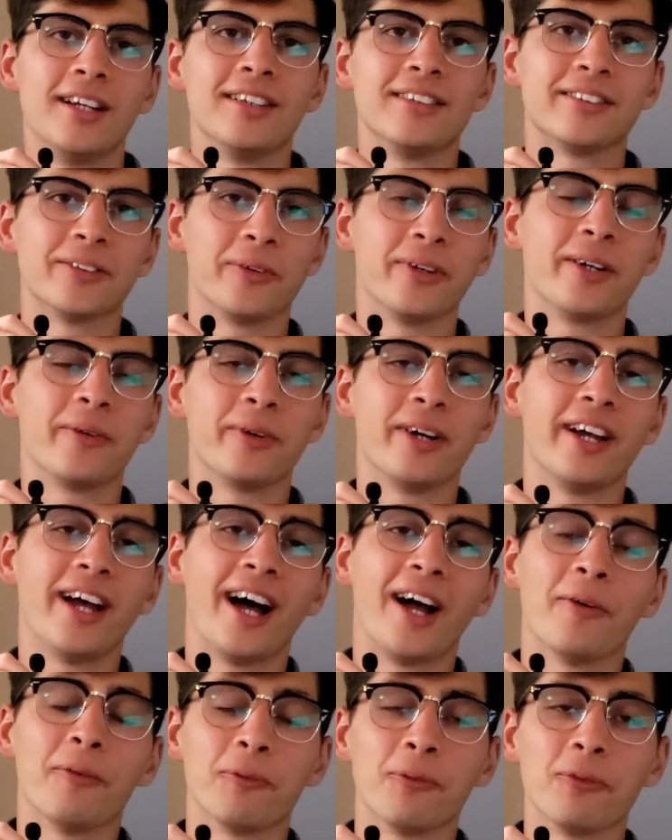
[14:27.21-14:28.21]
So anyway,
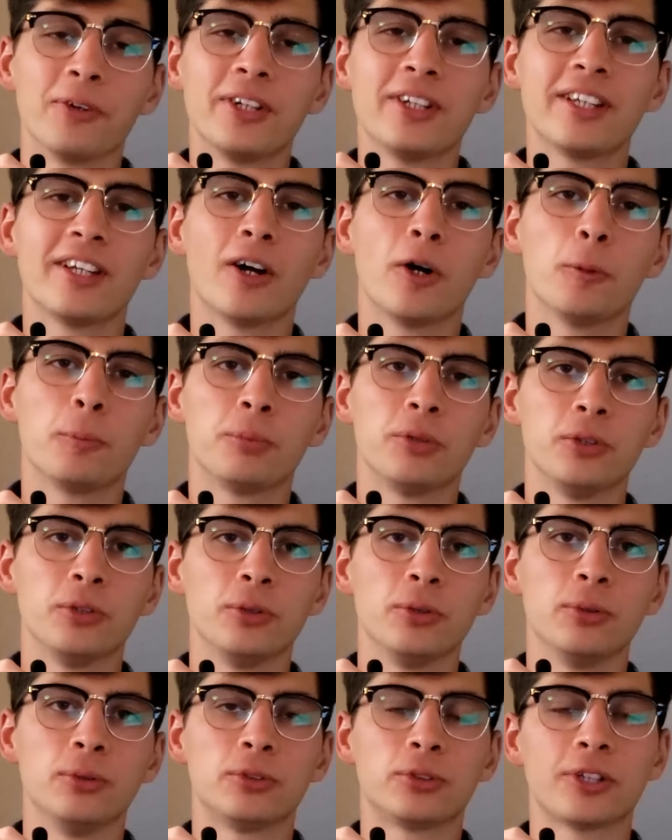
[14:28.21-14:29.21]
I really hope
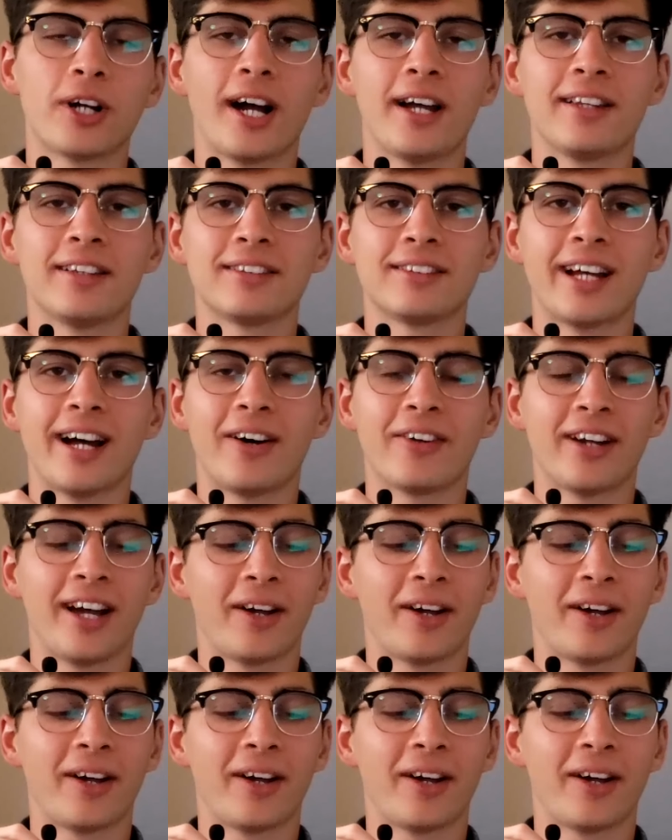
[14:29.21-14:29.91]
you try this out.